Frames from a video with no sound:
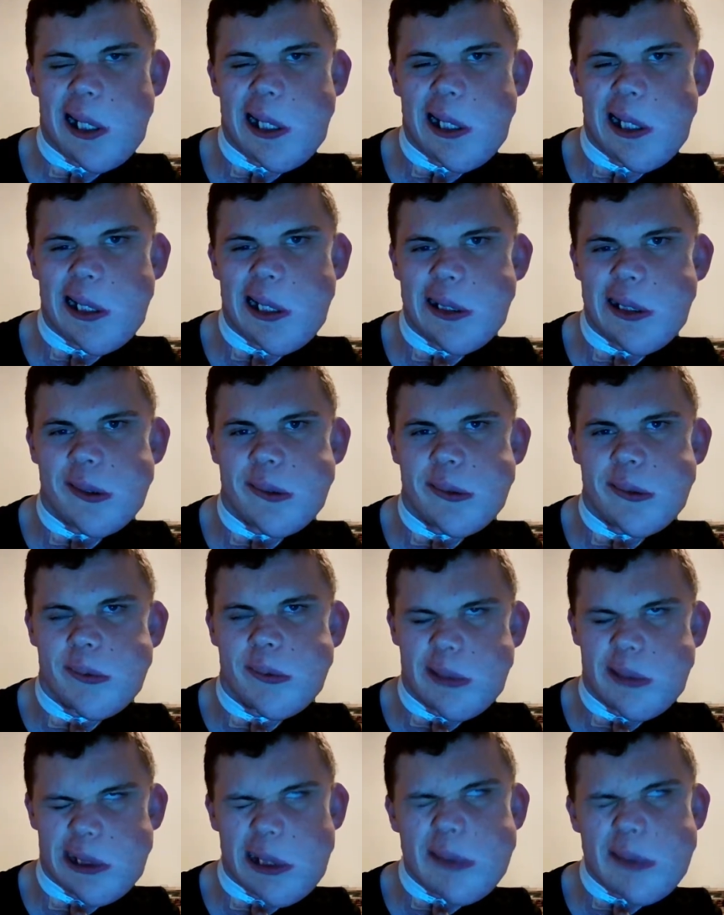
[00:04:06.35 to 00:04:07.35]
and
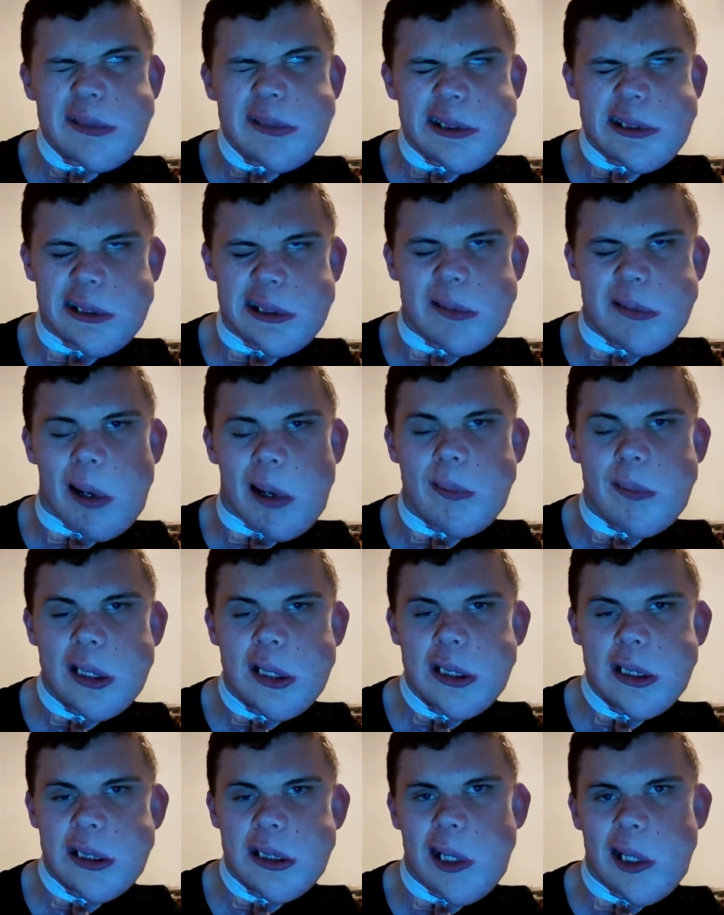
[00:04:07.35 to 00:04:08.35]
the MCU have
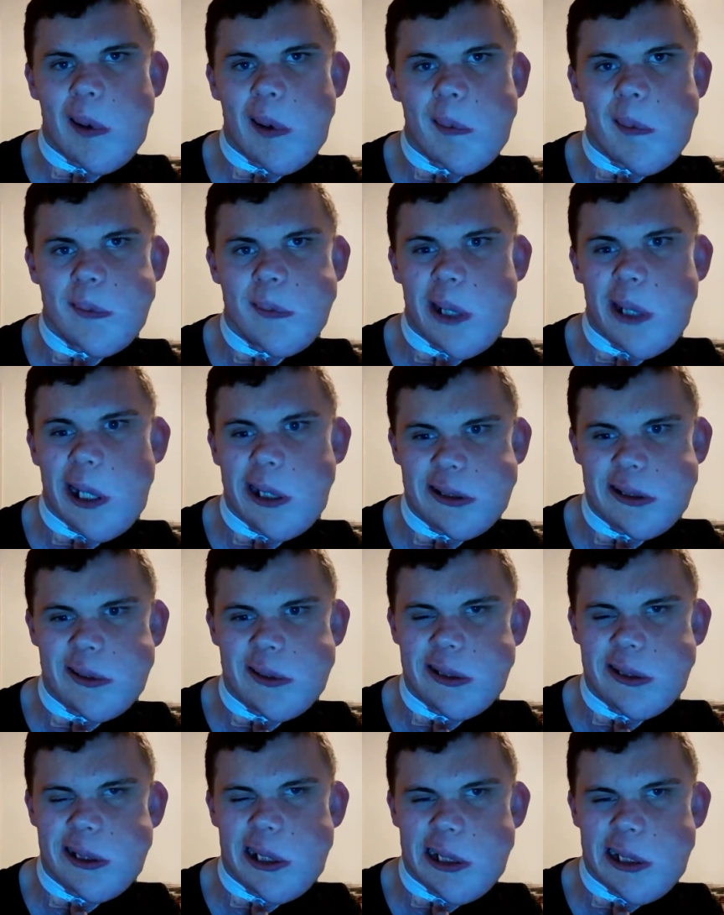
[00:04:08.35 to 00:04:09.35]
shown that you
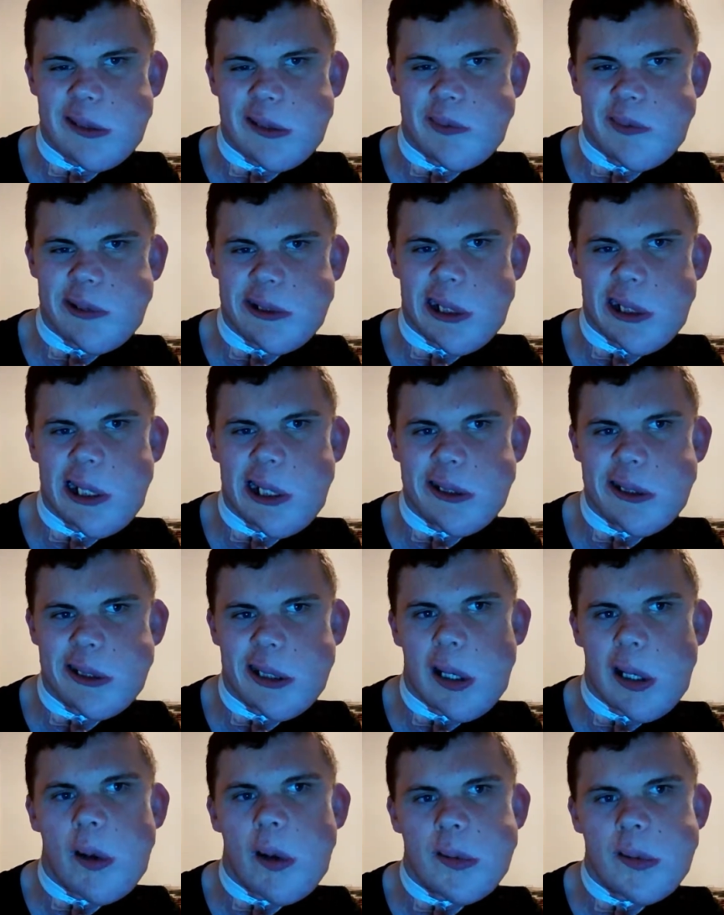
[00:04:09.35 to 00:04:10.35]
can take the kind
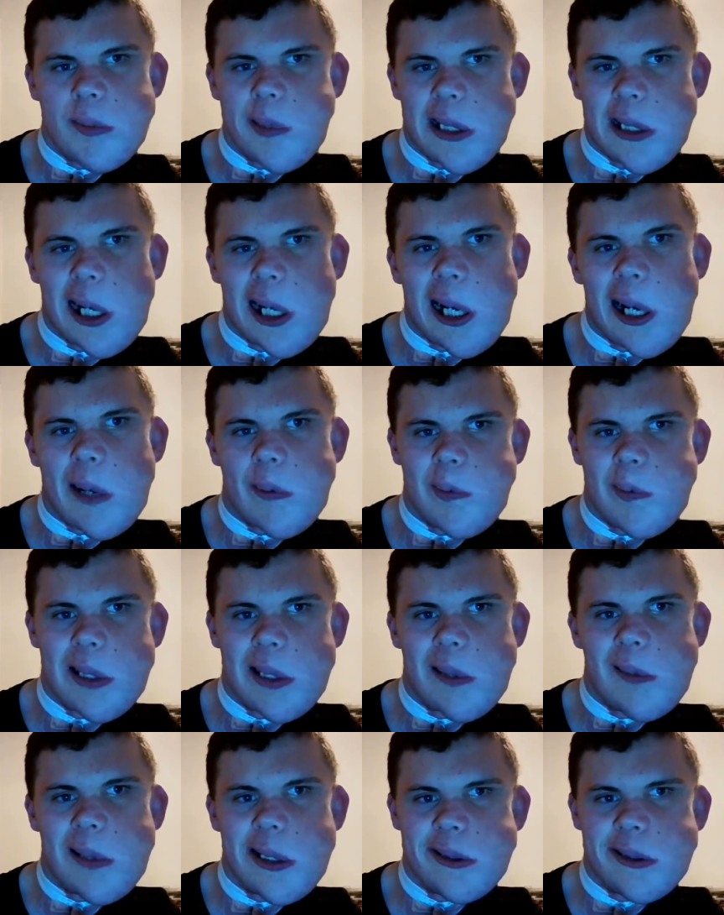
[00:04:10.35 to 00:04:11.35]
of over the top
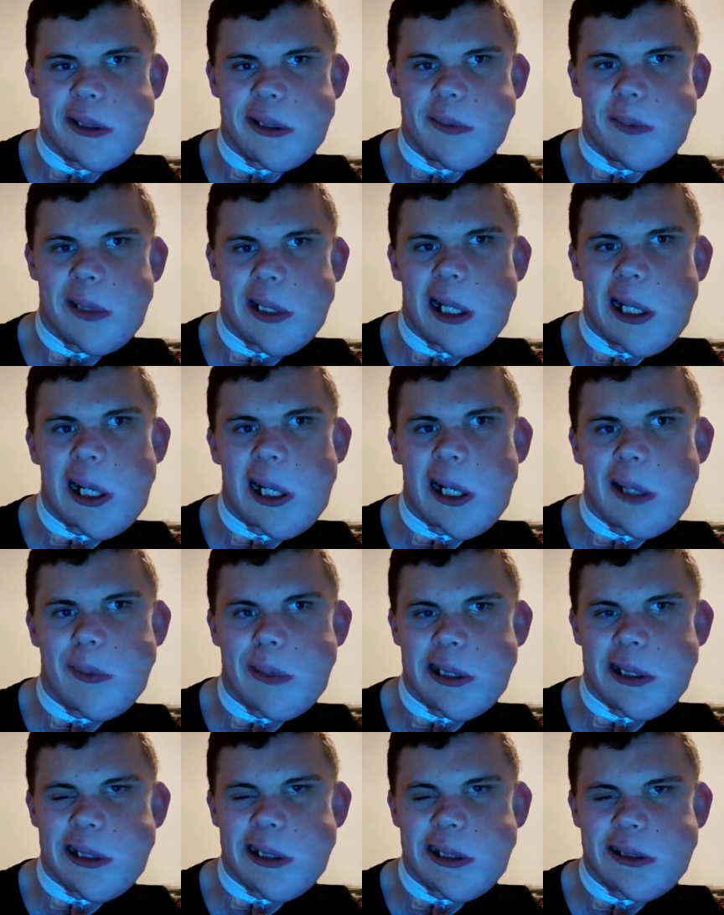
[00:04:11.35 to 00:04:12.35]
villains in the
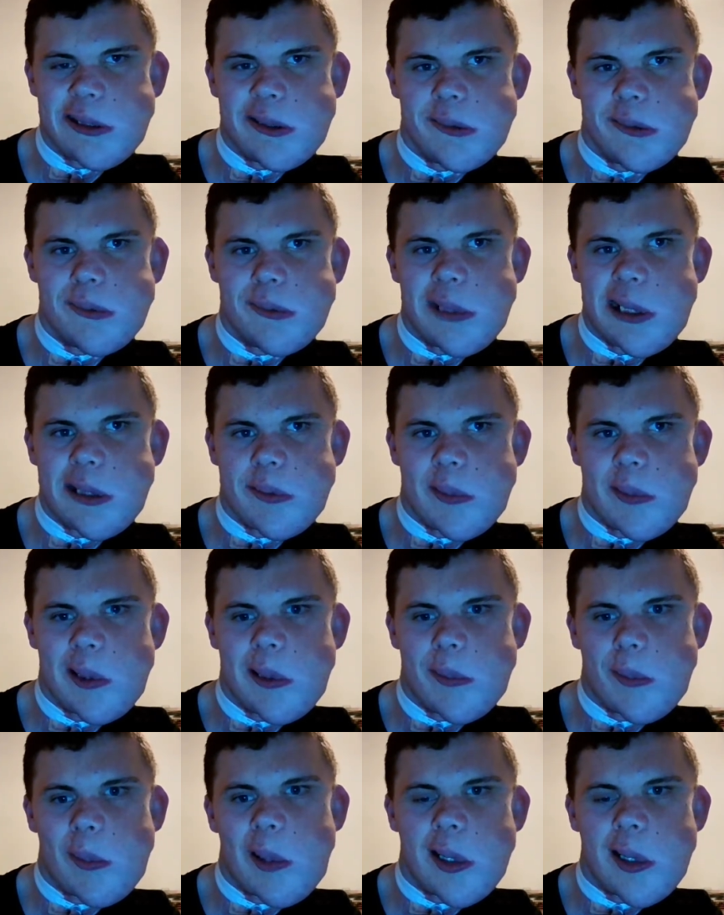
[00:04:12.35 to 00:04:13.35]
comics and make
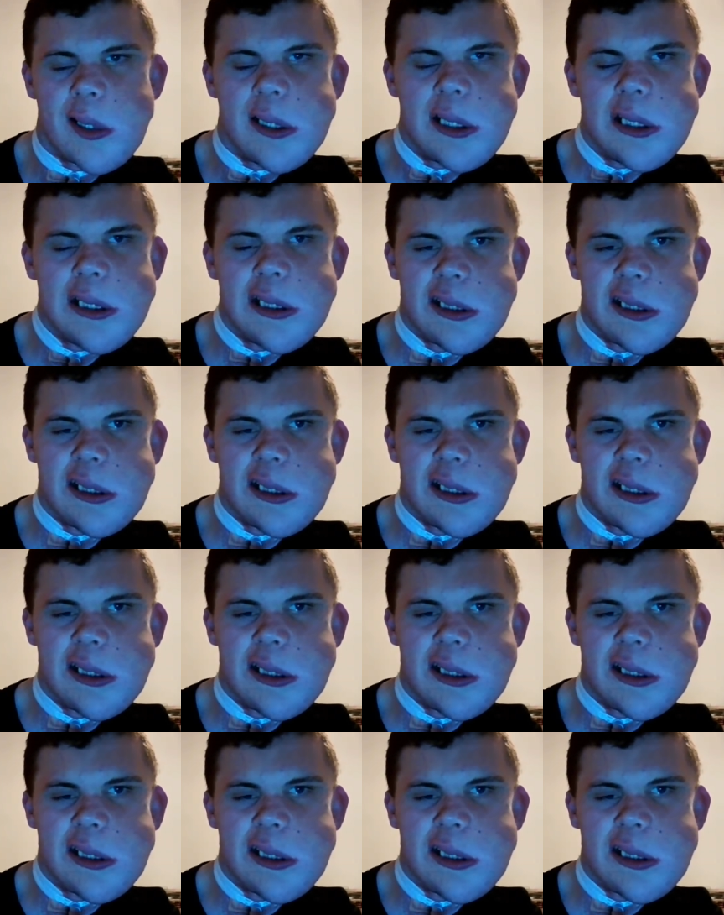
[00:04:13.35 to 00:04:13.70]
them more